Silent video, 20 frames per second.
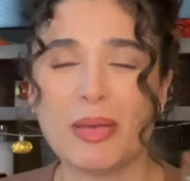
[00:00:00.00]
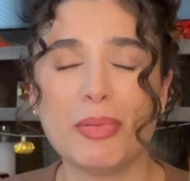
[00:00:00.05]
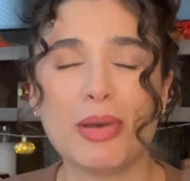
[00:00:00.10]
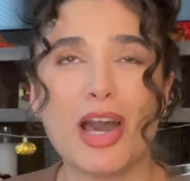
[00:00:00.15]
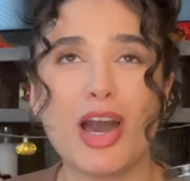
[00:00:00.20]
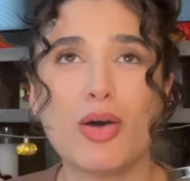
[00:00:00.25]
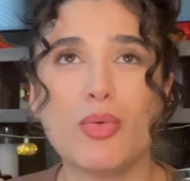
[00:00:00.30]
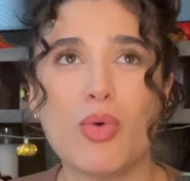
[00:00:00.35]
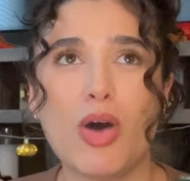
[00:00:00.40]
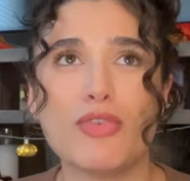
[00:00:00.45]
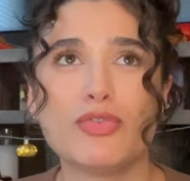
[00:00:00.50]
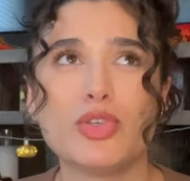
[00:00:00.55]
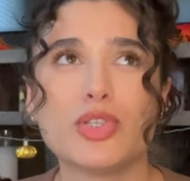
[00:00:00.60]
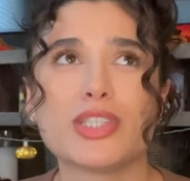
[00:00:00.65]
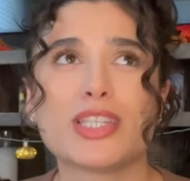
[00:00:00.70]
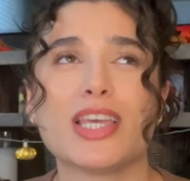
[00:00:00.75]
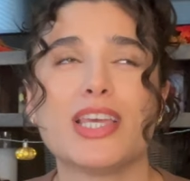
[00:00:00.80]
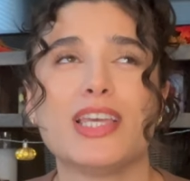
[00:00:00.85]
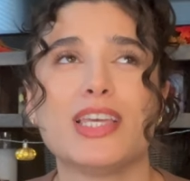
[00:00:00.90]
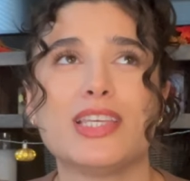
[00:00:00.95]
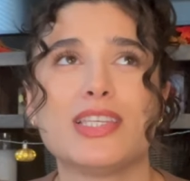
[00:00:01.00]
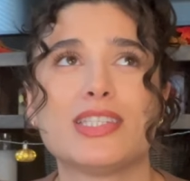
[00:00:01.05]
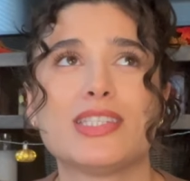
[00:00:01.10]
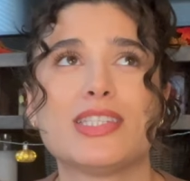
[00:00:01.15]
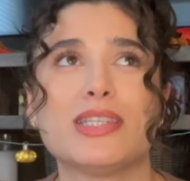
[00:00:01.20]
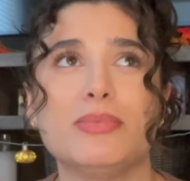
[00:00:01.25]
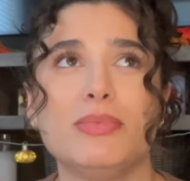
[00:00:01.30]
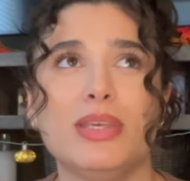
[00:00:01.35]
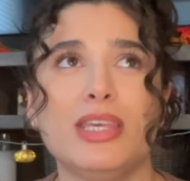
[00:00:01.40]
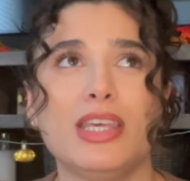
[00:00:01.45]
pecan waffles is
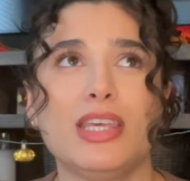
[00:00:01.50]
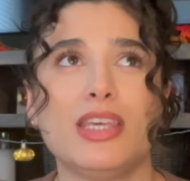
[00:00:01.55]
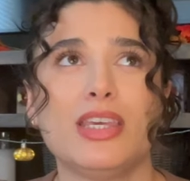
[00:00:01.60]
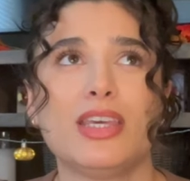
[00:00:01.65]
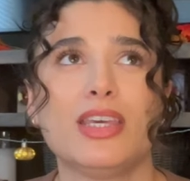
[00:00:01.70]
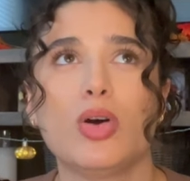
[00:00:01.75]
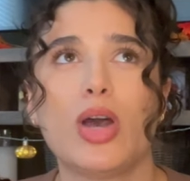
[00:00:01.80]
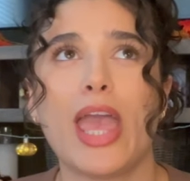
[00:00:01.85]
to me